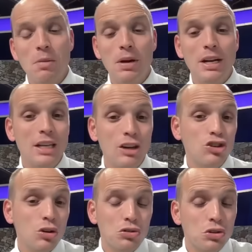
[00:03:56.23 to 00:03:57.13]
but it does
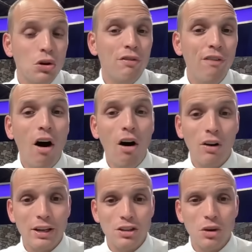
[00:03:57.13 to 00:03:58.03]
show snow
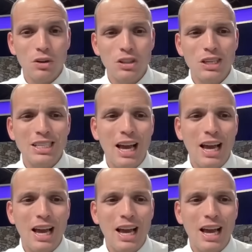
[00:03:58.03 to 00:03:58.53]
falling, so it just doesn't